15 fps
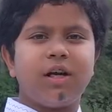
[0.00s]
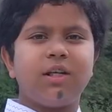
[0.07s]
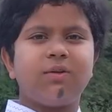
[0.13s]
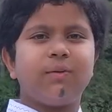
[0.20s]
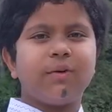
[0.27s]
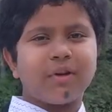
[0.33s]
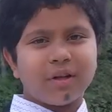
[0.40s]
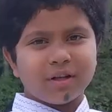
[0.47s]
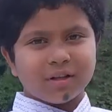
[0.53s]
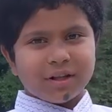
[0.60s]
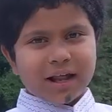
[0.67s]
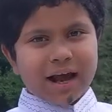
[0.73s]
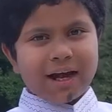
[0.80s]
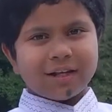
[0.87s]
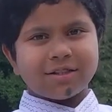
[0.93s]
as we learned
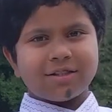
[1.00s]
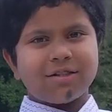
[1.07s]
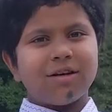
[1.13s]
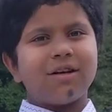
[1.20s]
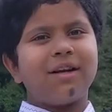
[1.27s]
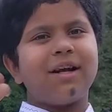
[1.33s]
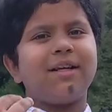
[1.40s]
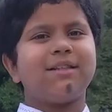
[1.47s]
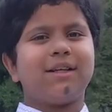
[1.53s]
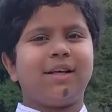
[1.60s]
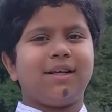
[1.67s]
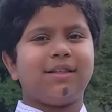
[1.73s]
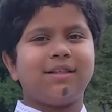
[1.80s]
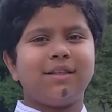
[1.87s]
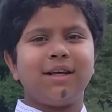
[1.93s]
last year in
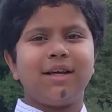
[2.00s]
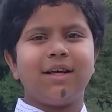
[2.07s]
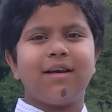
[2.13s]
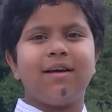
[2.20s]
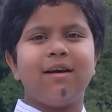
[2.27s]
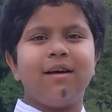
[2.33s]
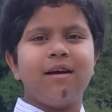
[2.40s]
SSE,